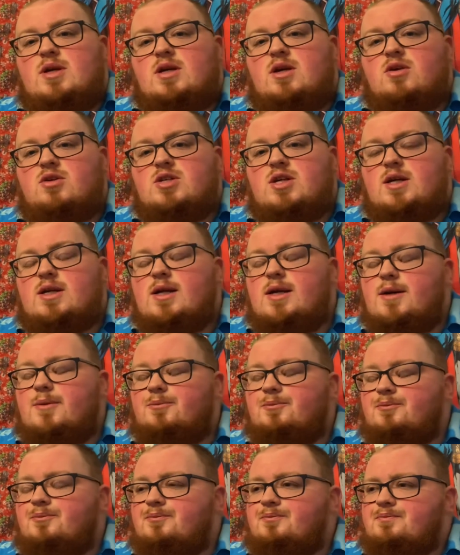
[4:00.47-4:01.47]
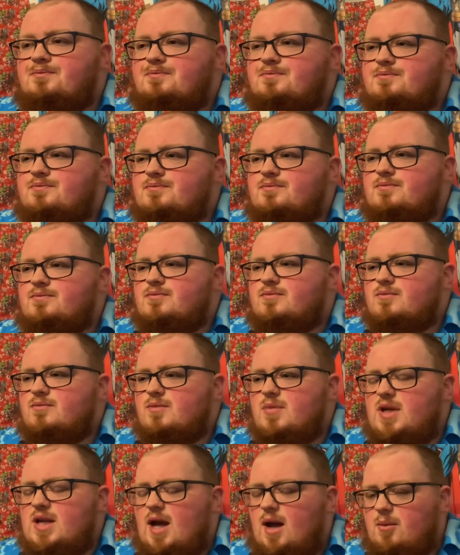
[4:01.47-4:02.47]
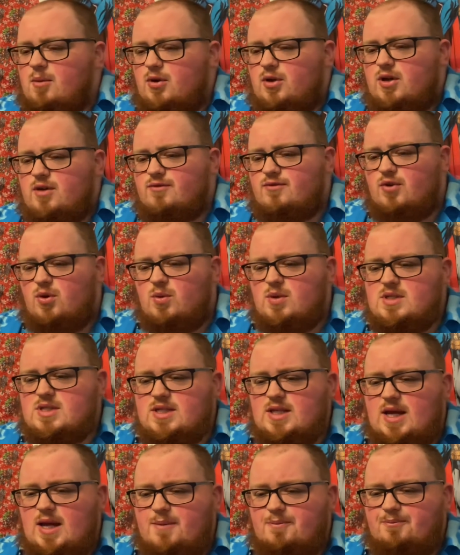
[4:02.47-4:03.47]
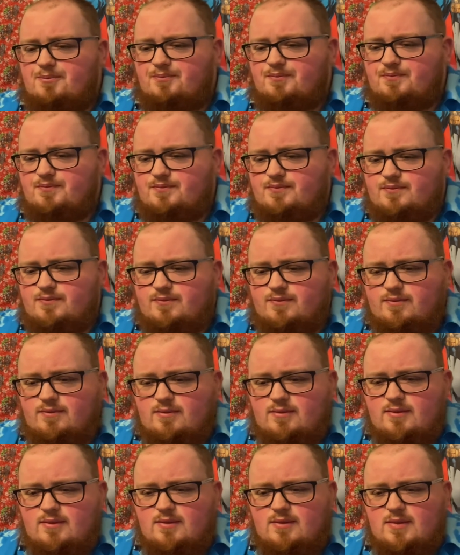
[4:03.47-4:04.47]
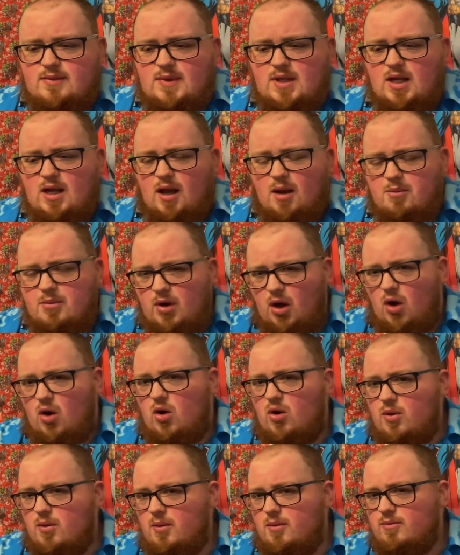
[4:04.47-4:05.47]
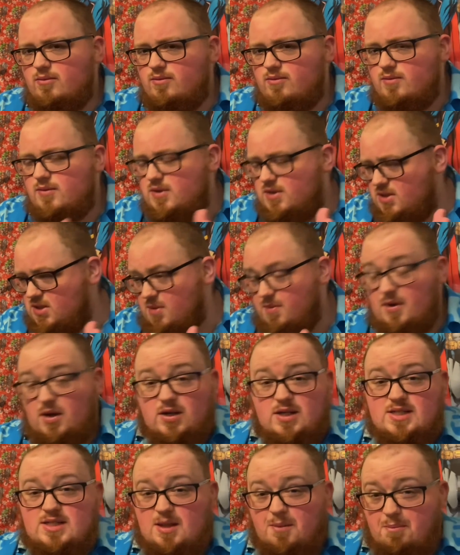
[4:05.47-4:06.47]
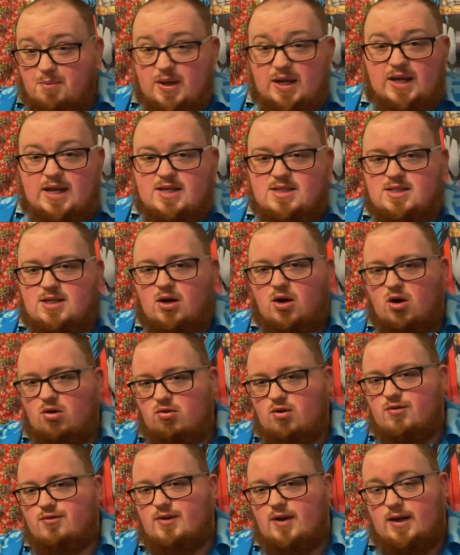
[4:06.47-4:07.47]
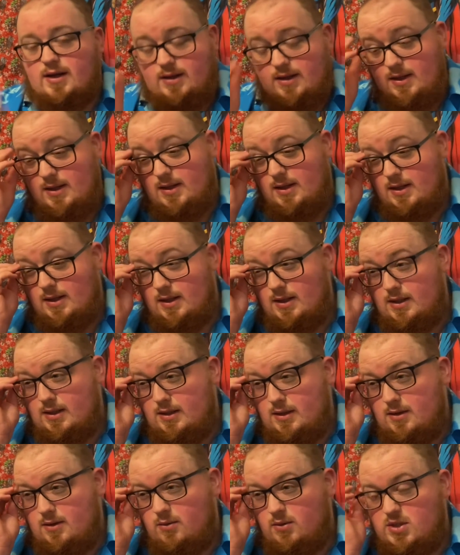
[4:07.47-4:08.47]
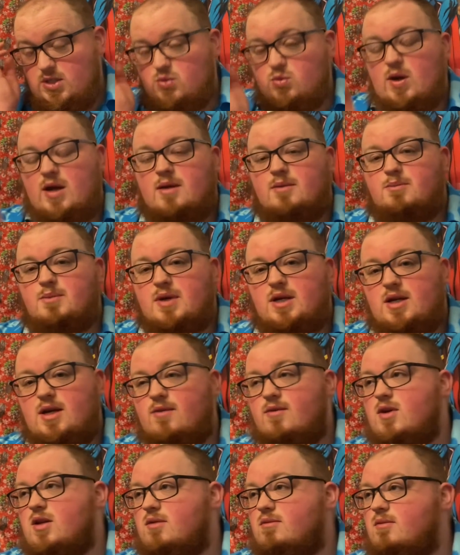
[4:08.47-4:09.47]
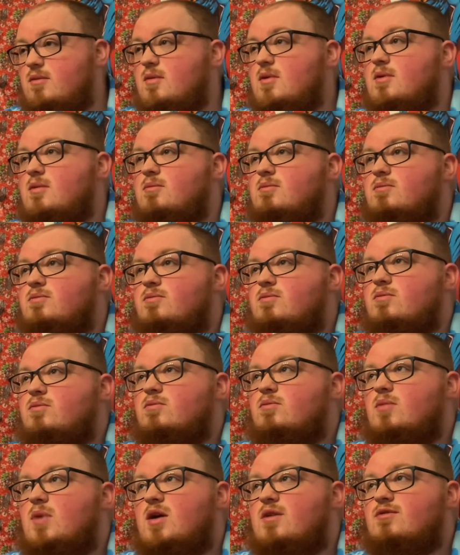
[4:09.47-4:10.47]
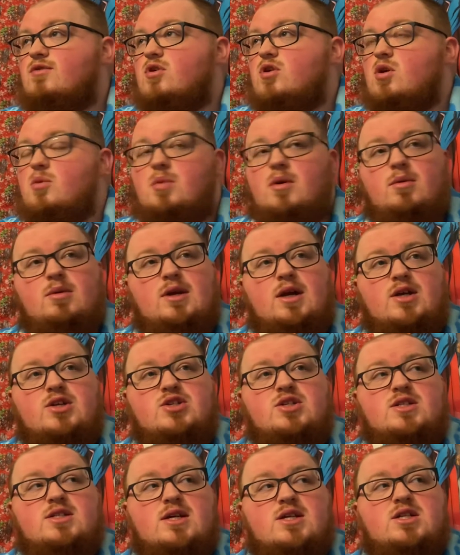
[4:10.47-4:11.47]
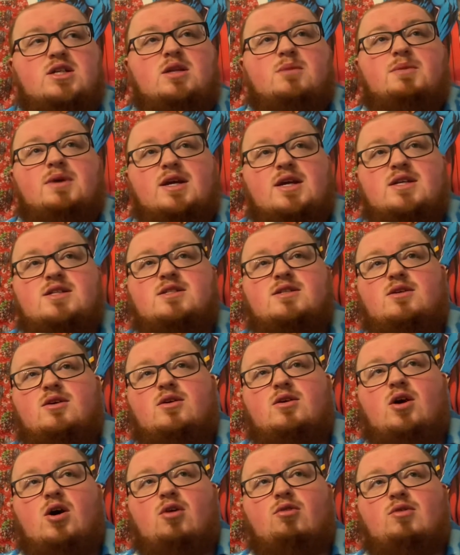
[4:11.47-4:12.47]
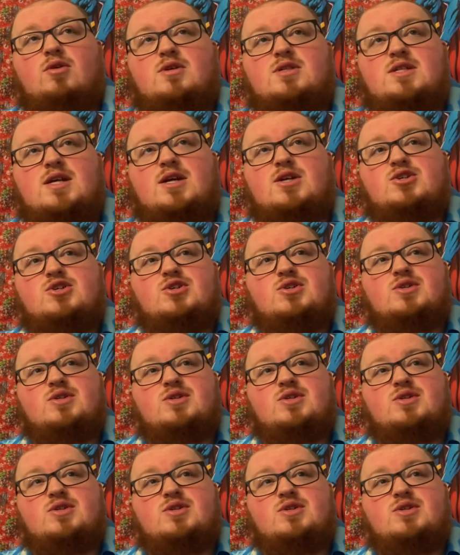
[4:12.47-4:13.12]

Go check it out. But yeah, I'm looking forward to that. I'm not, to be honest, the biggest horror fan, which is weird, given my Funko Pop collection is actually the biggest horror section.